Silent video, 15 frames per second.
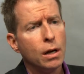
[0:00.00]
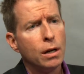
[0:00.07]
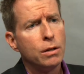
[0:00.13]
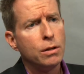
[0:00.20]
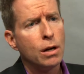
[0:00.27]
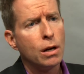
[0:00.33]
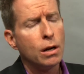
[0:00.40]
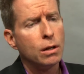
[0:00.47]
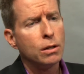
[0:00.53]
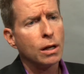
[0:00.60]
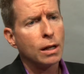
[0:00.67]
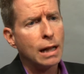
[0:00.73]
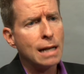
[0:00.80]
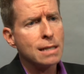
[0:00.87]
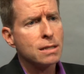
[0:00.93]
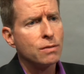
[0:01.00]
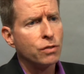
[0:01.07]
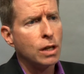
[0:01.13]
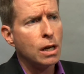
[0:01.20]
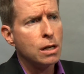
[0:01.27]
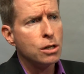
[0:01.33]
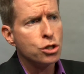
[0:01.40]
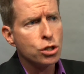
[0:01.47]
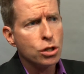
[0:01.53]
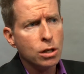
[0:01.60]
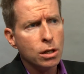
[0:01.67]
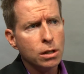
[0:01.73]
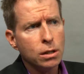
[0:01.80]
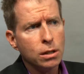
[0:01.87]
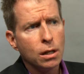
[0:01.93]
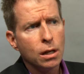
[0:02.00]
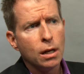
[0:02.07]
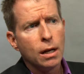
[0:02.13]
the classification